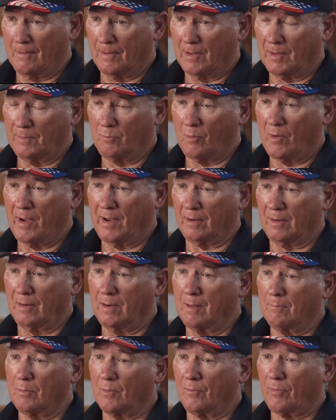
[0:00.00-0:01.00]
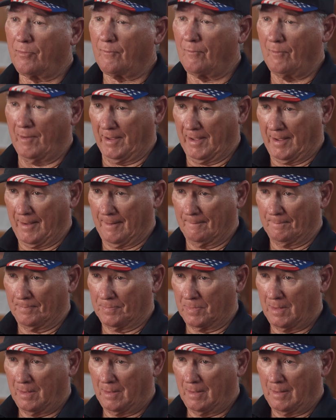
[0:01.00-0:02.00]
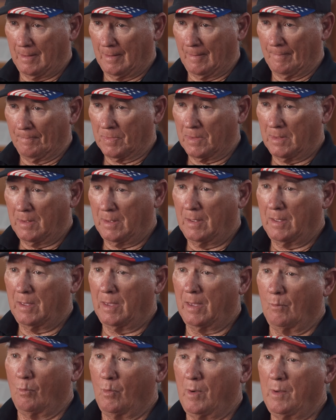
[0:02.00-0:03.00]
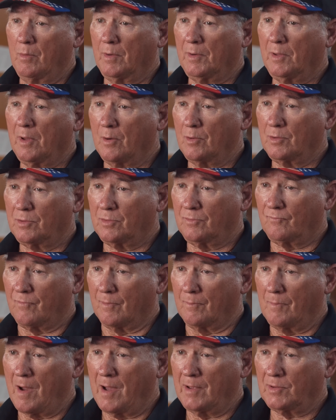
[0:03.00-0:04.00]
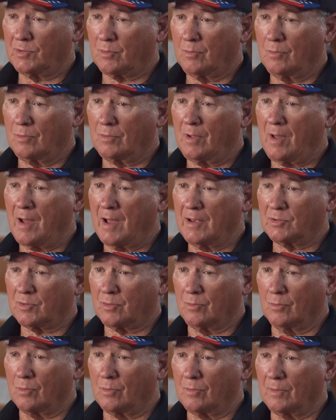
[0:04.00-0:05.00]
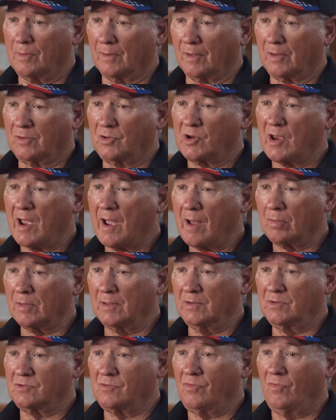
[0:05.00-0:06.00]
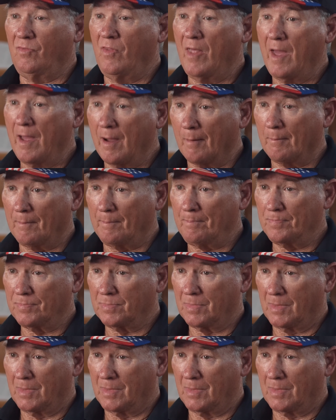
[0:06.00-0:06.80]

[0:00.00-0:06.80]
I ranked number 3. And we would go from high school to high school and challenge them.